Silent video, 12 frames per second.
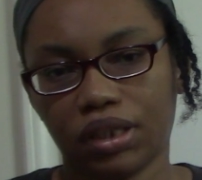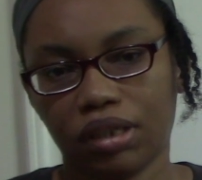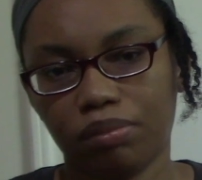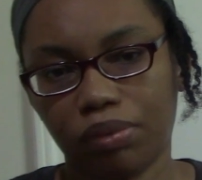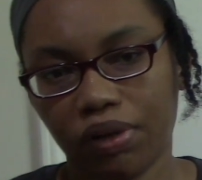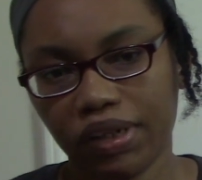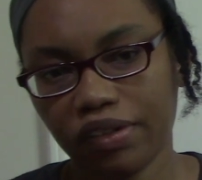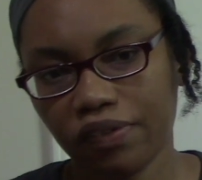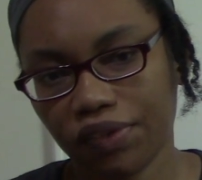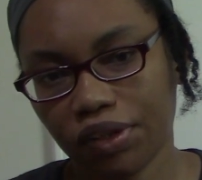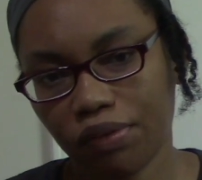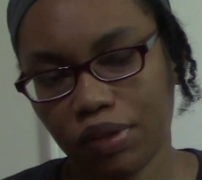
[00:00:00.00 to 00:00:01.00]
And point of
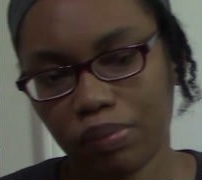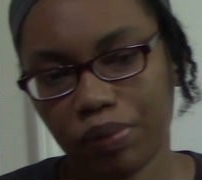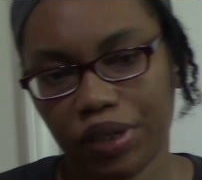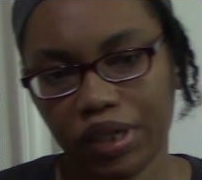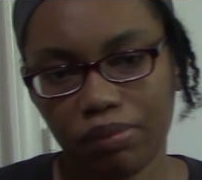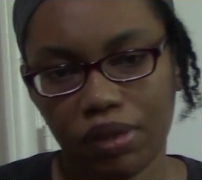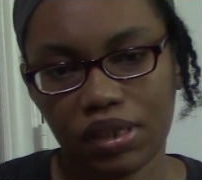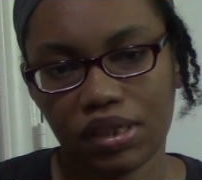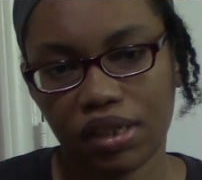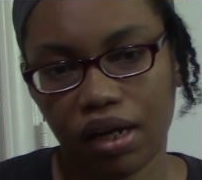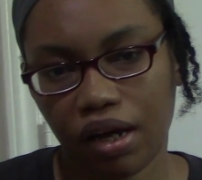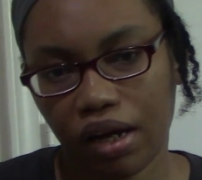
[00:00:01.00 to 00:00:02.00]
view is pretty much
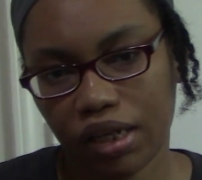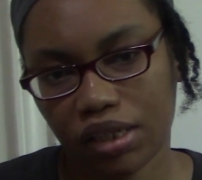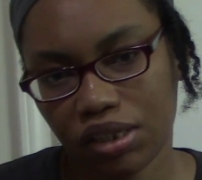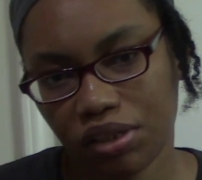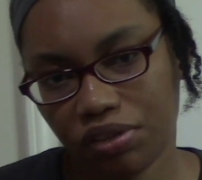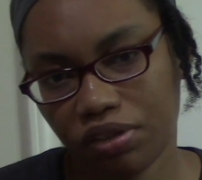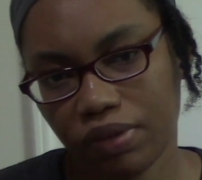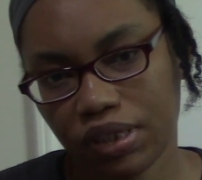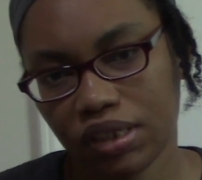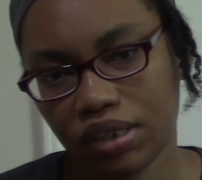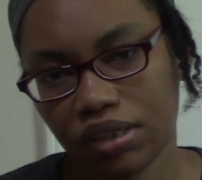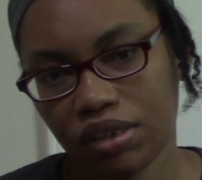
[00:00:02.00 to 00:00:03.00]
the eyes through
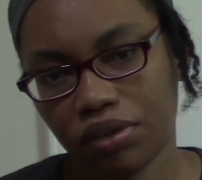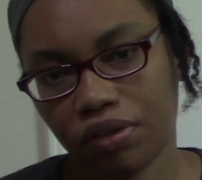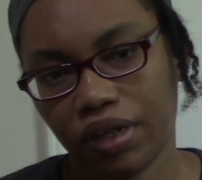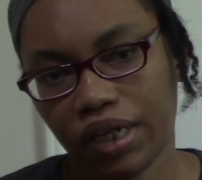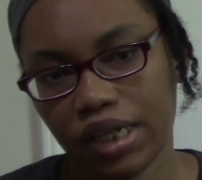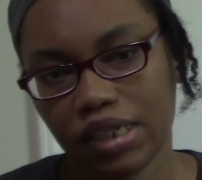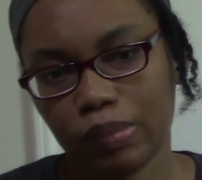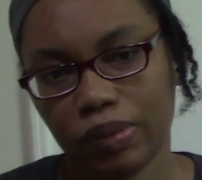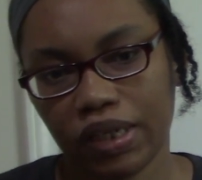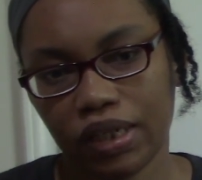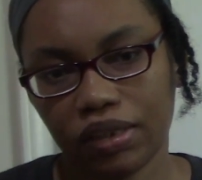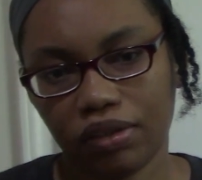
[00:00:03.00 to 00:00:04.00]
which the story is
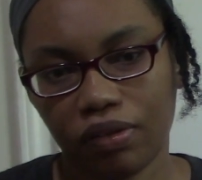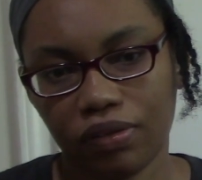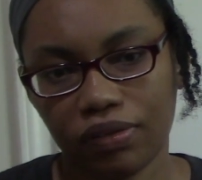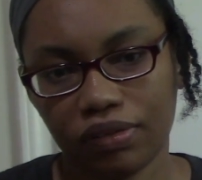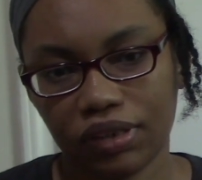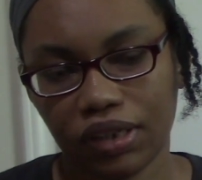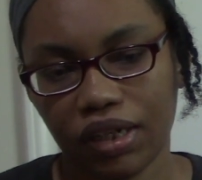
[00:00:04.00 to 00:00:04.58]
being told.